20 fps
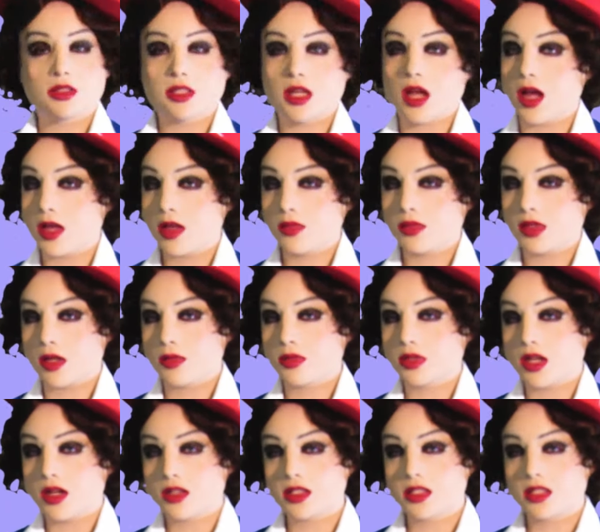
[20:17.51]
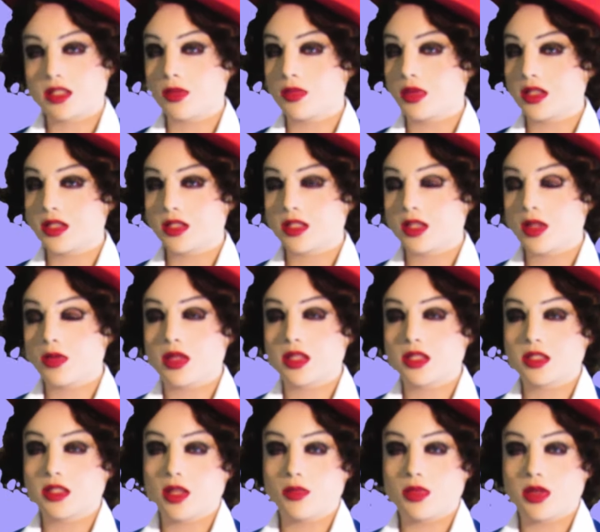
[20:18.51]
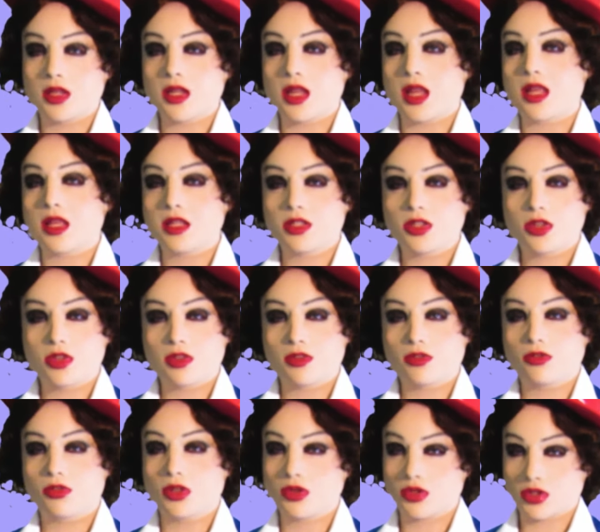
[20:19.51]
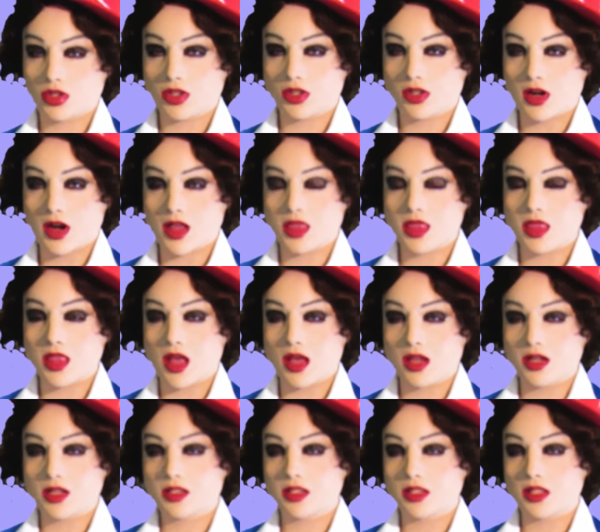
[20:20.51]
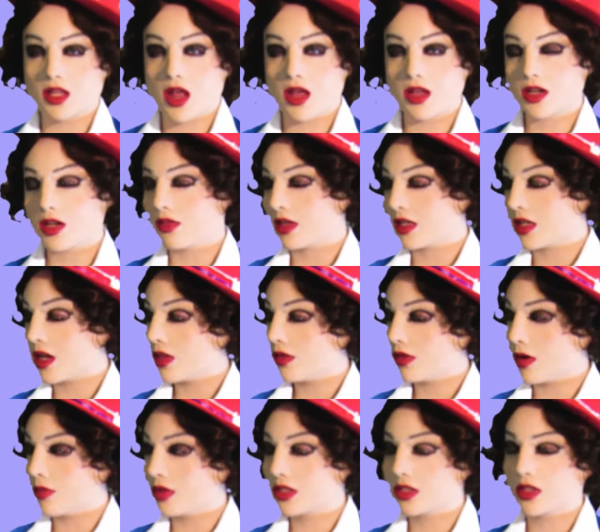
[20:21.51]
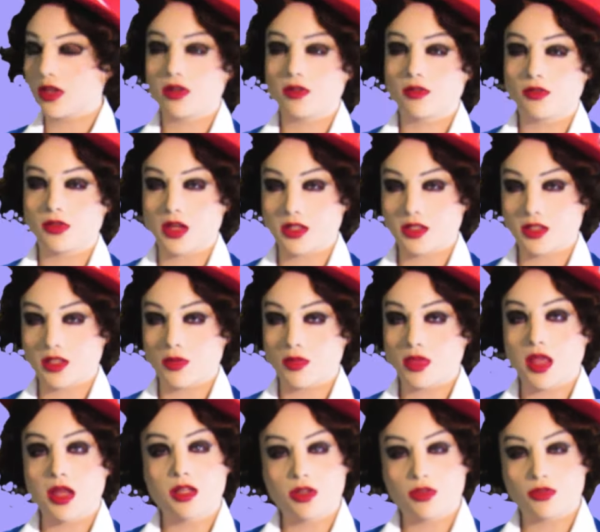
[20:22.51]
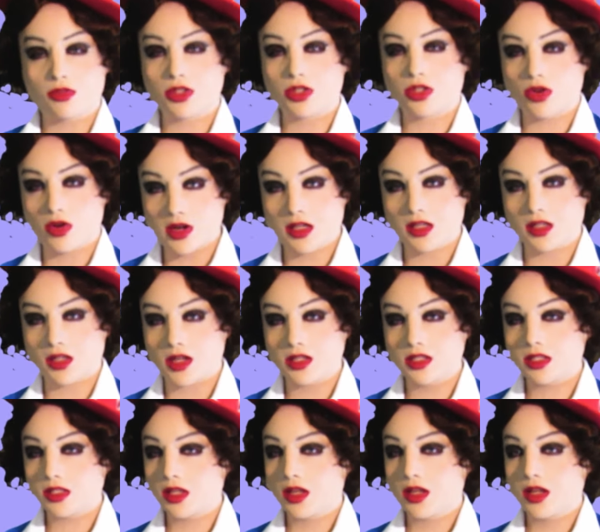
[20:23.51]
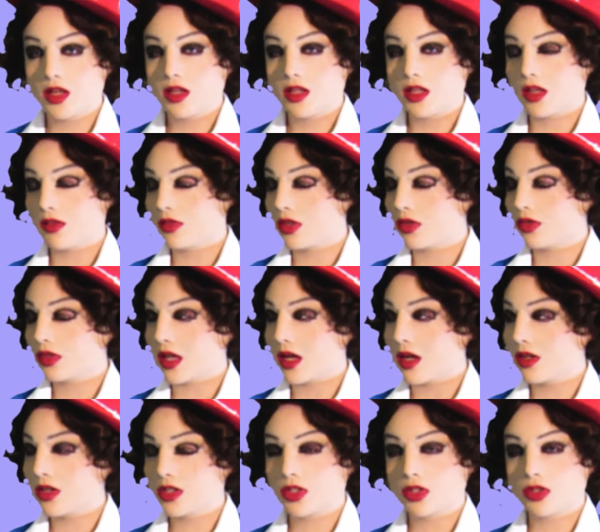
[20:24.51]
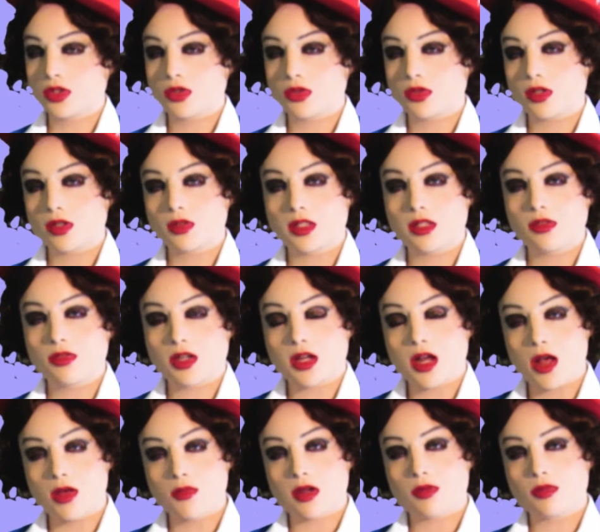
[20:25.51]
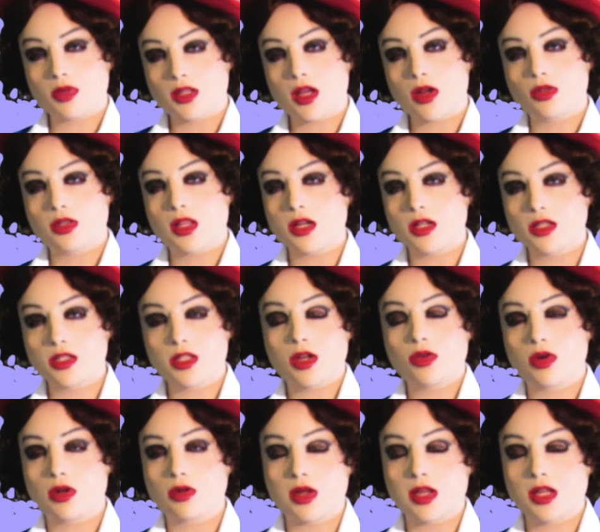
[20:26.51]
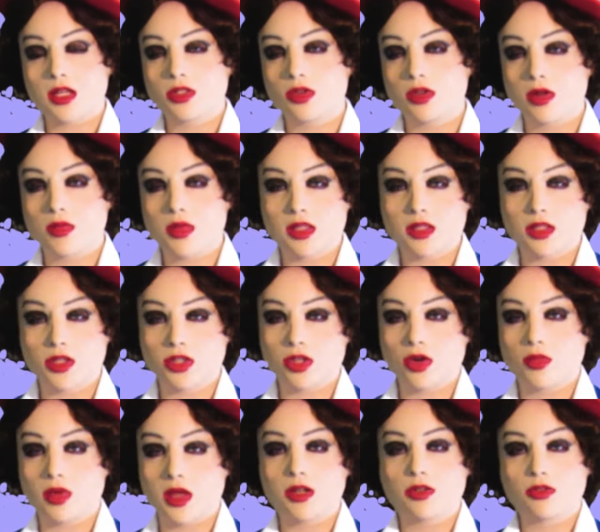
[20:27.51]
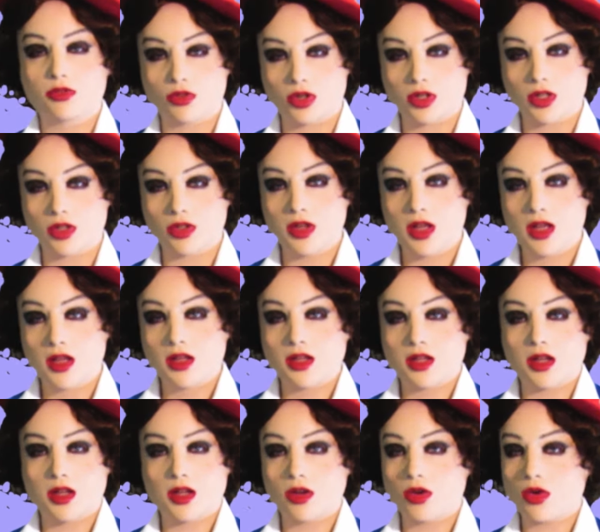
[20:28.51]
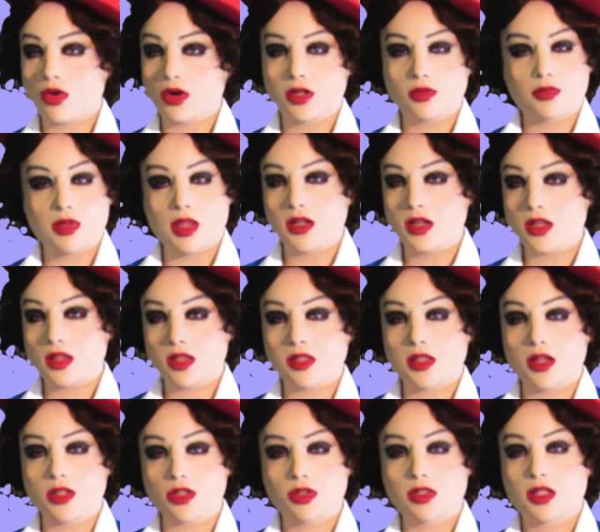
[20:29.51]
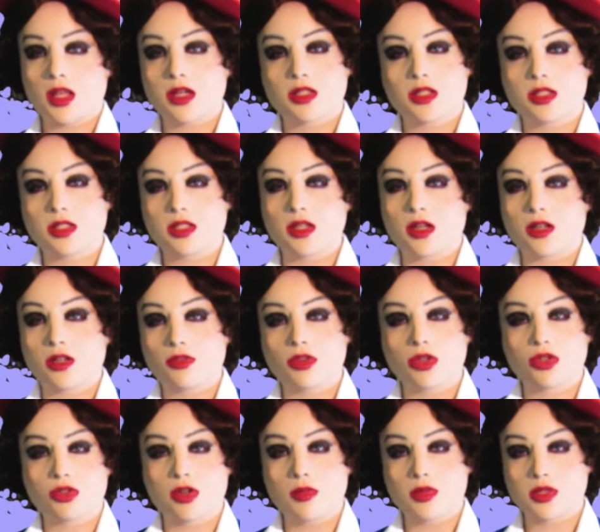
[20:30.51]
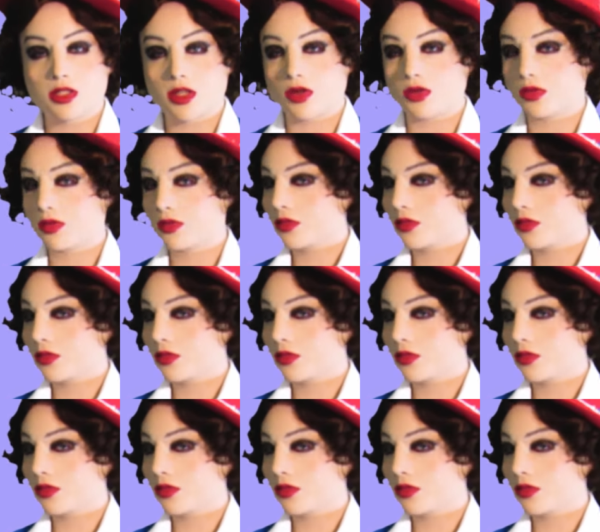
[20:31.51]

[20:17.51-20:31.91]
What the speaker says: time keeps on slipping into the future, and that is the end of another episode of Face Up. Thank you for joining us. If you'd care to leave a comment below, let us know what we can do to make this show better for you, or anything that you'd like to see on a future episode.